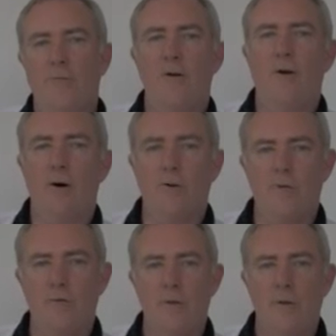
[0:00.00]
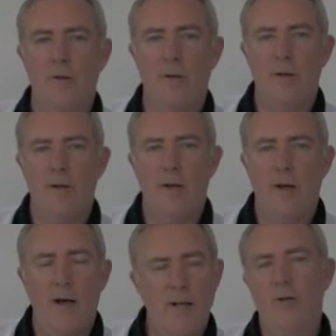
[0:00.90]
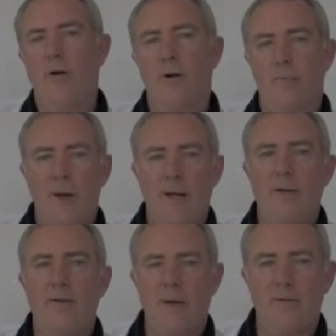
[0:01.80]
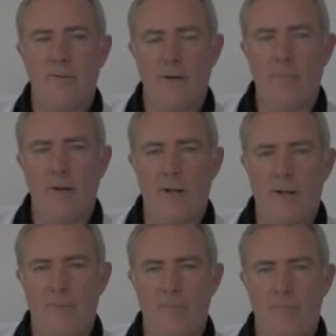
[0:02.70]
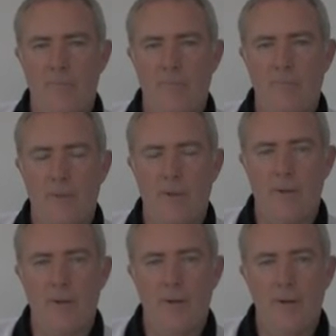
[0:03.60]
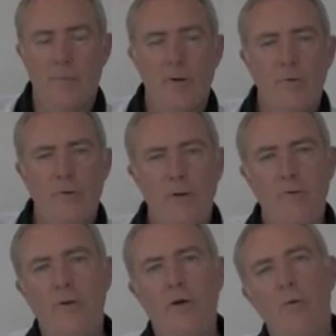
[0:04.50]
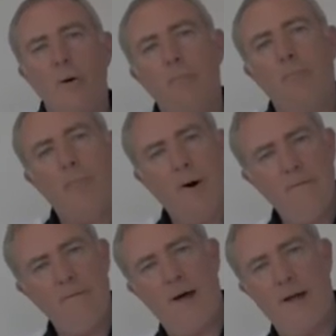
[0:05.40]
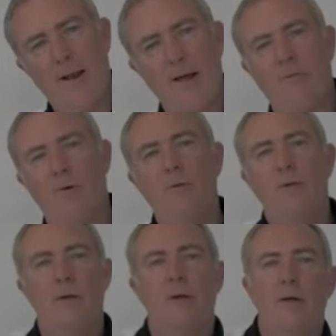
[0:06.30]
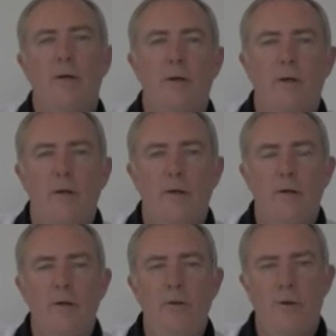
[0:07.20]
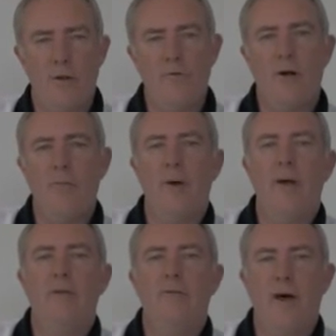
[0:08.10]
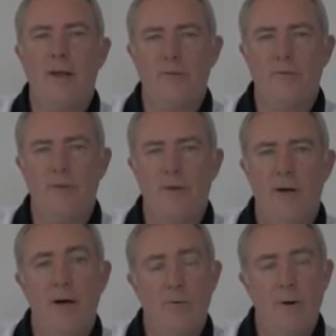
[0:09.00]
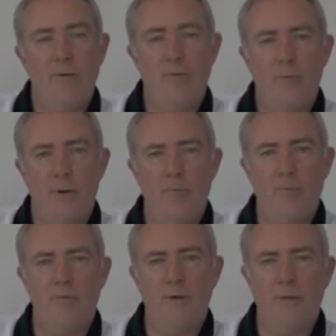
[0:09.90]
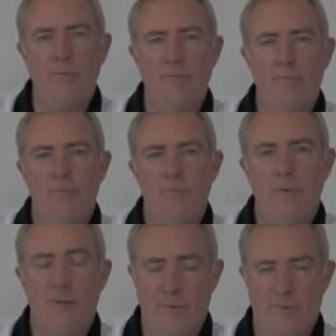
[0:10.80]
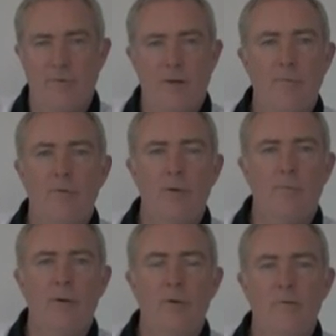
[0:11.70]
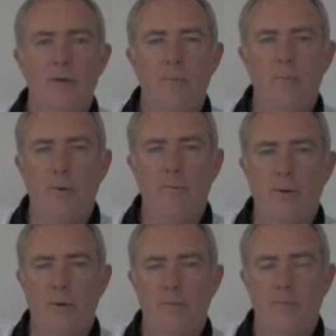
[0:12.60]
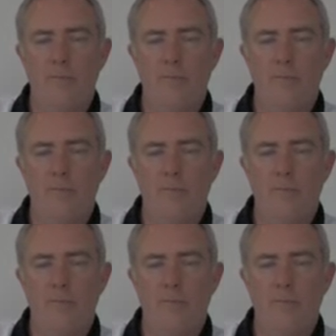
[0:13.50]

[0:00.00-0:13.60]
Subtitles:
off your costs, and you're not going to pay any tax on that money. But as soon as you go above that level, you're going to start paying tax at a rate of 20%. That's the same as somebody who's in employment.